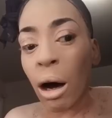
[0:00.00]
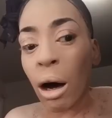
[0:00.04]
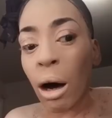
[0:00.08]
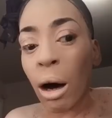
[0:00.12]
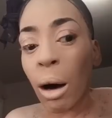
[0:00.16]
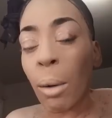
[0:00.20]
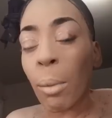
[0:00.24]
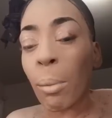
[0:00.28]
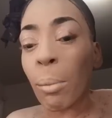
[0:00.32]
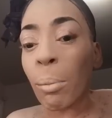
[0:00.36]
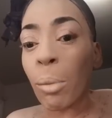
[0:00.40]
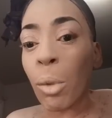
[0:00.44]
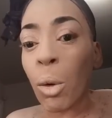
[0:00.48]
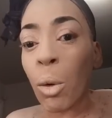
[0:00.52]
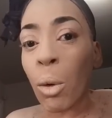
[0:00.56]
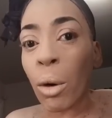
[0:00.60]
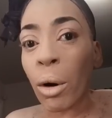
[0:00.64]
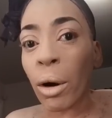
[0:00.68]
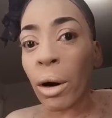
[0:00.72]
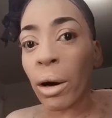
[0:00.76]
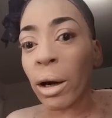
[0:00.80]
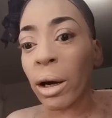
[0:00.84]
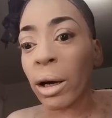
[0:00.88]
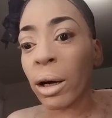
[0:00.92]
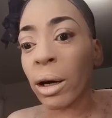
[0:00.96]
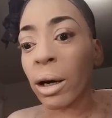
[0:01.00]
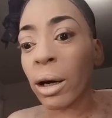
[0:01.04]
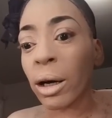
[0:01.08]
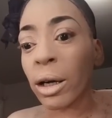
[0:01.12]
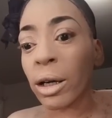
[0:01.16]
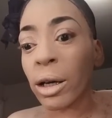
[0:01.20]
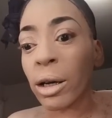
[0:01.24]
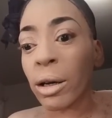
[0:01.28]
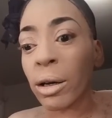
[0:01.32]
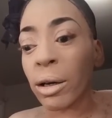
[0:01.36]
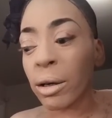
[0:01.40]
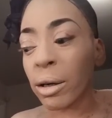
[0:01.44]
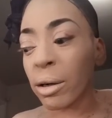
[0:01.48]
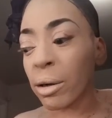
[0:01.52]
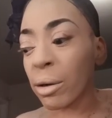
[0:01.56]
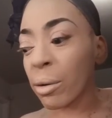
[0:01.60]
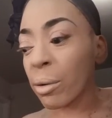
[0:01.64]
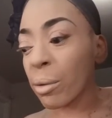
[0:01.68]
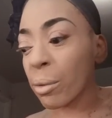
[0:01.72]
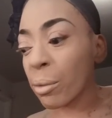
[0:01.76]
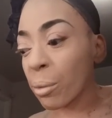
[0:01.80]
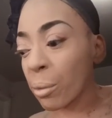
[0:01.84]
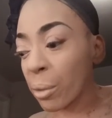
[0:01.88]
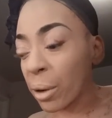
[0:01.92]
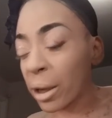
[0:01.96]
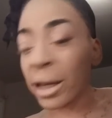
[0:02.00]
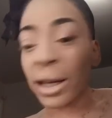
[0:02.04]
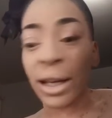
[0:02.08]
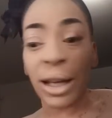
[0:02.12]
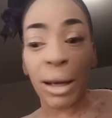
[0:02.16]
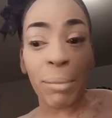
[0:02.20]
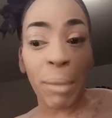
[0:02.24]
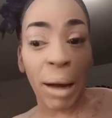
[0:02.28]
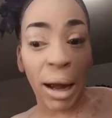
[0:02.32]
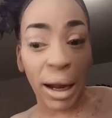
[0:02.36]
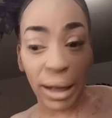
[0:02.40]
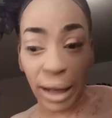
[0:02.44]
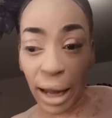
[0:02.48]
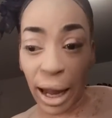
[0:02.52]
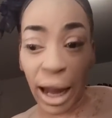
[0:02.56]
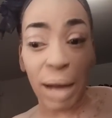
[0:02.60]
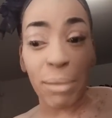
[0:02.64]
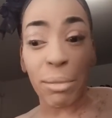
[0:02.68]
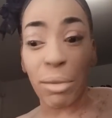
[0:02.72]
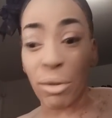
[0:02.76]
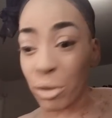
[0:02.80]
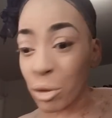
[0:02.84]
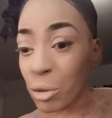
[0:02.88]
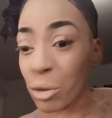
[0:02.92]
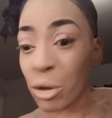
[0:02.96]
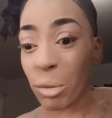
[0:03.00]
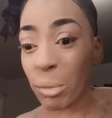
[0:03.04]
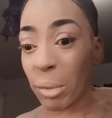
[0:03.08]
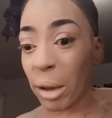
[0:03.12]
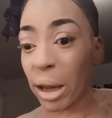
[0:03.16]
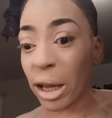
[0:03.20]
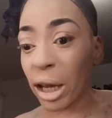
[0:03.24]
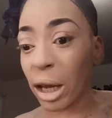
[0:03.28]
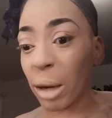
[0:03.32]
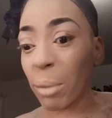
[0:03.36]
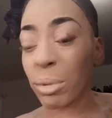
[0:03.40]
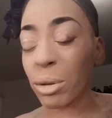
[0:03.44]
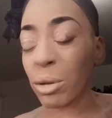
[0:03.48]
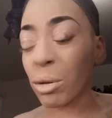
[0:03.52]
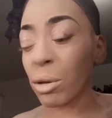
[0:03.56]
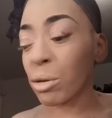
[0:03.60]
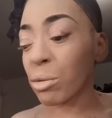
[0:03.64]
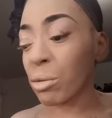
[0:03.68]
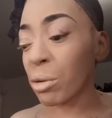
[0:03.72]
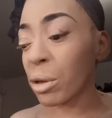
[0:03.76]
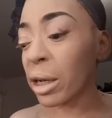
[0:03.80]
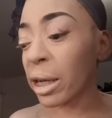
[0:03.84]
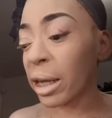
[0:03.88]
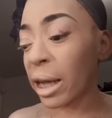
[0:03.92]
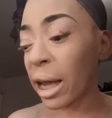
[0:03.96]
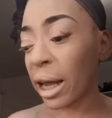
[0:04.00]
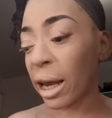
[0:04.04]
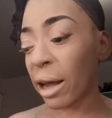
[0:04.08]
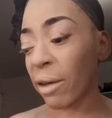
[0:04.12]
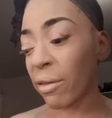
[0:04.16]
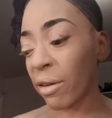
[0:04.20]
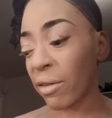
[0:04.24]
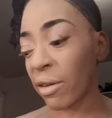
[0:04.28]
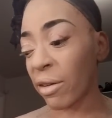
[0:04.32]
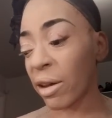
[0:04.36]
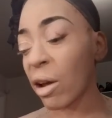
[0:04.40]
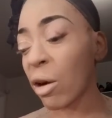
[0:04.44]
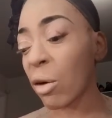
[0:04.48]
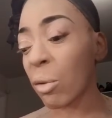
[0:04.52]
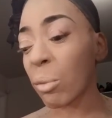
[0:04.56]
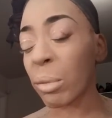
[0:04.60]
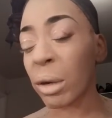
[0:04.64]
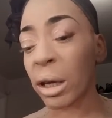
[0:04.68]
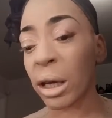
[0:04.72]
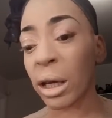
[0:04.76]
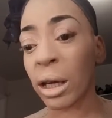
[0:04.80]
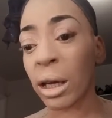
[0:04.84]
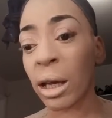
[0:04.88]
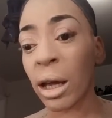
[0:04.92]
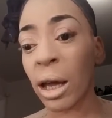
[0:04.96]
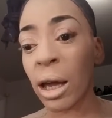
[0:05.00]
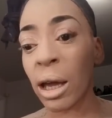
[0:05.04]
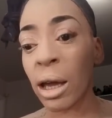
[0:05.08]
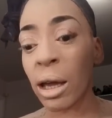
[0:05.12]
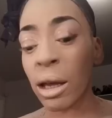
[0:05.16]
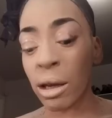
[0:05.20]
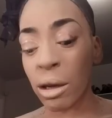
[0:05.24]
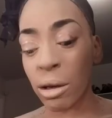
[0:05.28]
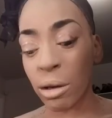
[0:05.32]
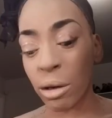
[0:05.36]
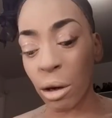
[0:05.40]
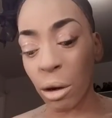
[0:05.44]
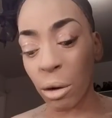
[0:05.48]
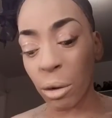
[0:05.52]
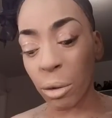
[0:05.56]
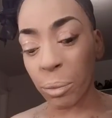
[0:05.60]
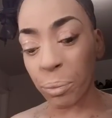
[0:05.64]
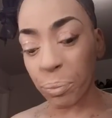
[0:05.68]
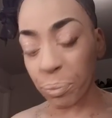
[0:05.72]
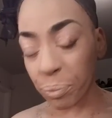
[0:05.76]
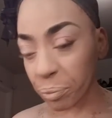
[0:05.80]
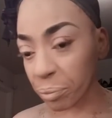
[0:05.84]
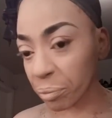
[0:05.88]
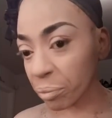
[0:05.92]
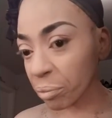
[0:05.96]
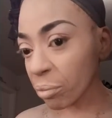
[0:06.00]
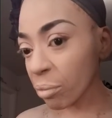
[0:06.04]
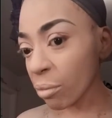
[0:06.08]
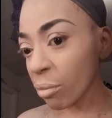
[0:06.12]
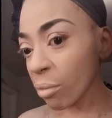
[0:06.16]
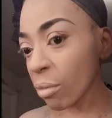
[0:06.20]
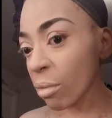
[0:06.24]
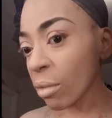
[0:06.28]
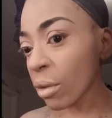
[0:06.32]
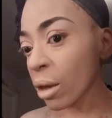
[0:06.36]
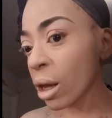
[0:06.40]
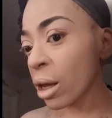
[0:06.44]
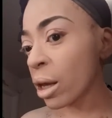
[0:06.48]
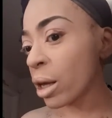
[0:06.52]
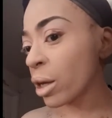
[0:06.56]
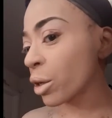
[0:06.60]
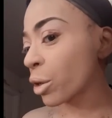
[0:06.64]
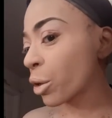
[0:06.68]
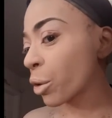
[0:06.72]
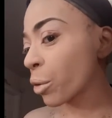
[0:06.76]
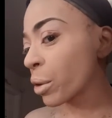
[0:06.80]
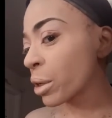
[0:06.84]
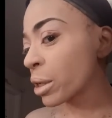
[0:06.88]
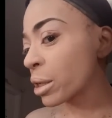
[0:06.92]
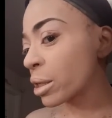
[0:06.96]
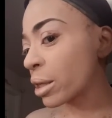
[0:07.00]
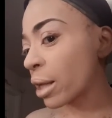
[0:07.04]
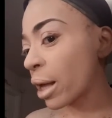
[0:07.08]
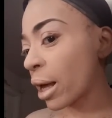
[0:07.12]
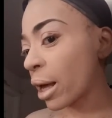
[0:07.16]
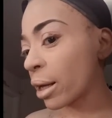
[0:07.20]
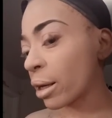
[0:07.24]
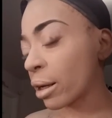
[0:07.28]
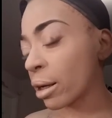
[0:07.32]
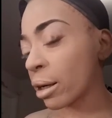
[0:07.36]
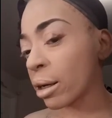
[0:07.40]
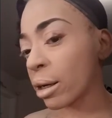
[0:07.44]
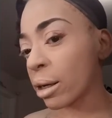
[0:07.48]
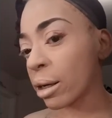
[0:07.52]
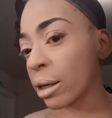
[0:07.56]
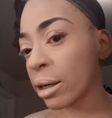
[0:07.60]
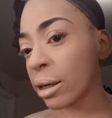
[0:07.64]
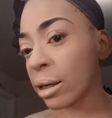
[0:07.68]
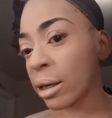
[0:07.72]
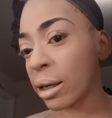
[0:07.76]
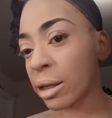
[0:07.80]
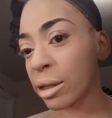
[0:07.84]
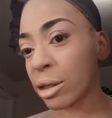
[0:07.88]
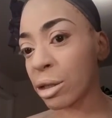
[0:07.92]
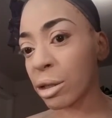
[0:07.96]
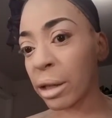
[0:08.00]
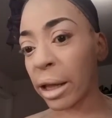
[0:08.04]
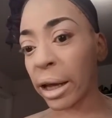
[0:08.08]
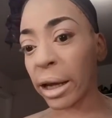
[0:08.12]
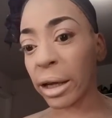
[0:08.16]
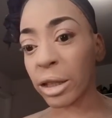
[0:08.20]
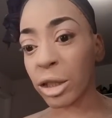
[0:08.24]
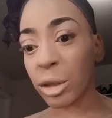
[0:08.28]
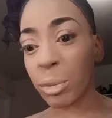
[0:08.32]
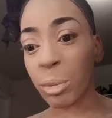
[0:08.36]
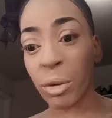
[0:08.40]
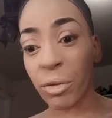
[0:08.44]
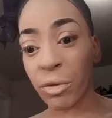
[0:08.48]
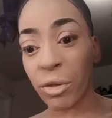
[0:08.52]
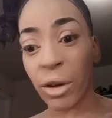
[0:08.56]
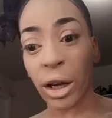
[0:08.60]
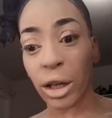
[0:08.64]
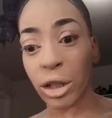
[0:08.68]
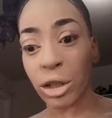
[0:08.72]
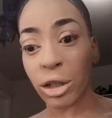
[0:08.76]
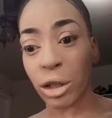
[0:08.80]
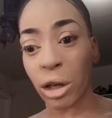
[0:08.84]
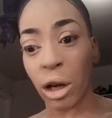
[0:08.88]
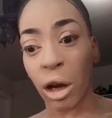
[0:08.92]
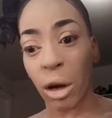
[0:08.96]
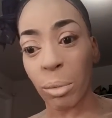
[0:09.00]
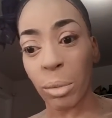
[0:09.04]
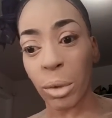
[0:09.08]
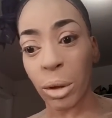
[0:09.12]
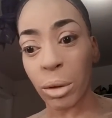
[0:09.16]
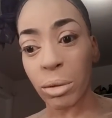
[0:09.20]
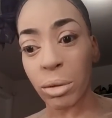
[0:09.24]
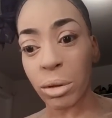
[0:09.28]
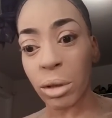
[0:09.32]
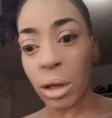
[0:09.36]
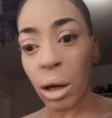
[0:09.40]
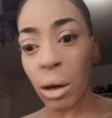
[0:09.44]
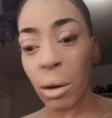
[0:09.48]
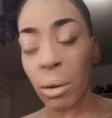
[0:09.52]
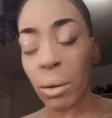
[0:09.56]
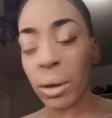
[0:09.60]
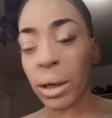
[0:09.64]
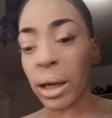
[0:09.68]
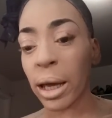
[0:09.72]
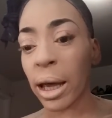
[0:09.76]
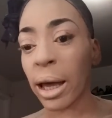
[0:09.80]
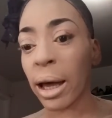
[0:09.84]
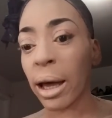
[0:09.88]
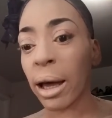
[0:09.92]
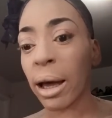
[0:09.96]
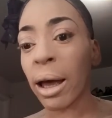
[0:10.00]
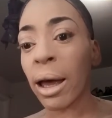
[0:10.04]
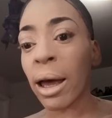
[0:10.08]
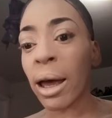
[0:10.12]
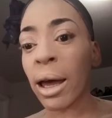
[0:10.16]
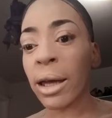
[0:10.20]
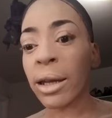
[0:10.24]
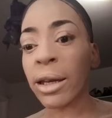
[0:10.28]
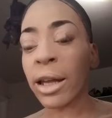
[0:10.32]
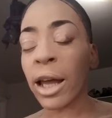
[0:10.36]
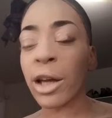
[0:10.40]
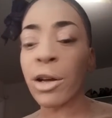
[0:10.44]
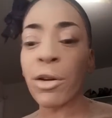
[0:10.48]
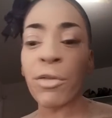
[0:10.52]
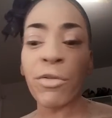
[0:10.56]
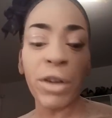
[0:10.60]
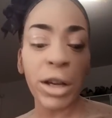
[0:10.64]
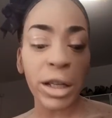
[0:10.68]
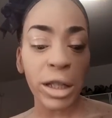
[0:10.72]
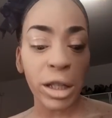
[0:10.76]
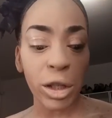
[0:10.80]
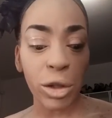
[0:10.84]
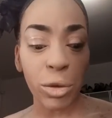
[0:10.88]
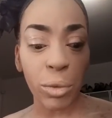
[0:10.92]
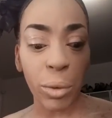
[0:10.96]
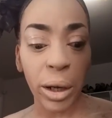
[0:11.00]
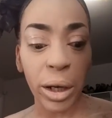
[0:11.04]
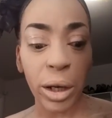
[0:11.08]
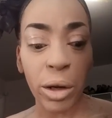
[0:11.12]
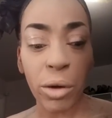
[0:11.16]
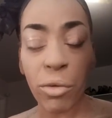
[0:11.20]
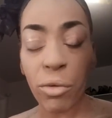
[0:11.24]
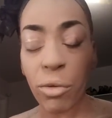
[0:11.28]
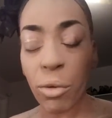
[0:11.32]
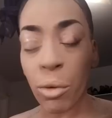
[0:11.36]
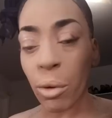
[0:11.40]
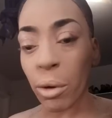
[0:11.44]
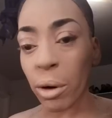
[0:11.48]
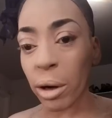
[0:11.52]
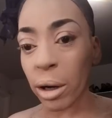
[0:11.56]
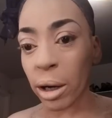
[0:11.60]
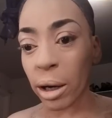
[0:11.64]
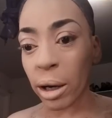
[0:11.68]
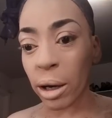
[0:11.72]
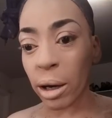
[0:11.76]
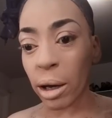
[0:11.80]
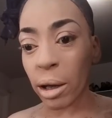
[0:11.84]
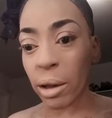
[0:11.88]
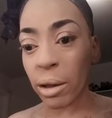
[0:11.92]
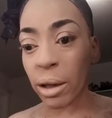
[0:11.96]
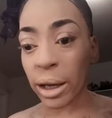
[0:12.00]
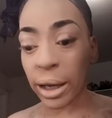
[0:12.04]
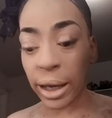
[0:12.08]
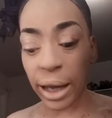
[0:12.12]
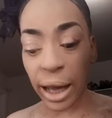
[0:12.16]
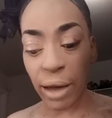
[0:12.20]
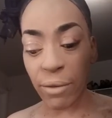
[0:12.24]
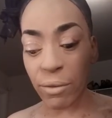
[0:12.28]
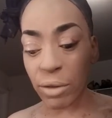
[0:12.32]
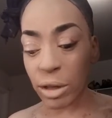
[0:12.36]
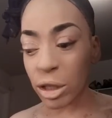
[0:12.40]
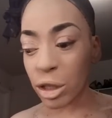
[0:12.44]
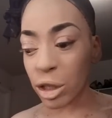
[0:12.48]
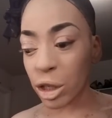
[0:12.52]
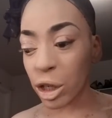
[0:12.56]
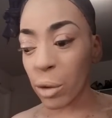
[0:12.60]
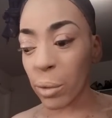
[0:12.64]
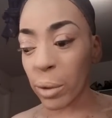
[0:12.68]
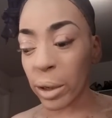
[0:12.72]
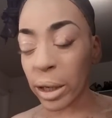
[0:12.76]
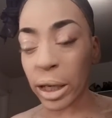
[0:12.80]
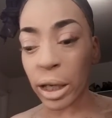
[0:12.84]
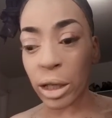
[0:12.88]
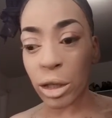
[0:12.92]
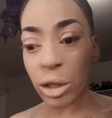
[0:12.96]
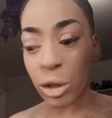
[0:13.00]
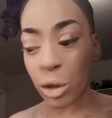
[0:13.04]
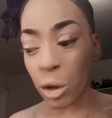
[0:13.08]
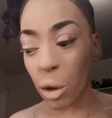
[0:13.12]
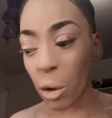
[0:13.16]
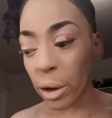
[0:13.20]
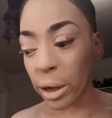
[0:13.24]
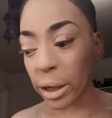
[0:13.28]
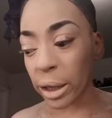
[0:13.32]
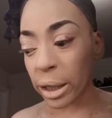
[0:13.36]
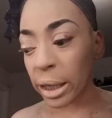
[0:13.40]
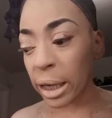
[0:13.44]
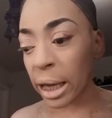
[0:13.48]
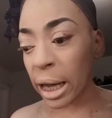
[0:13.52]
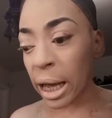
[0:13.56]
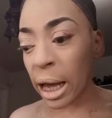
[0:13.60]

more ready in my game of doing makeup. So it's really kind of helped me, you know, increase that into like to perfection almost. So yeah, now your face is ready for a canvas to get ready to get started.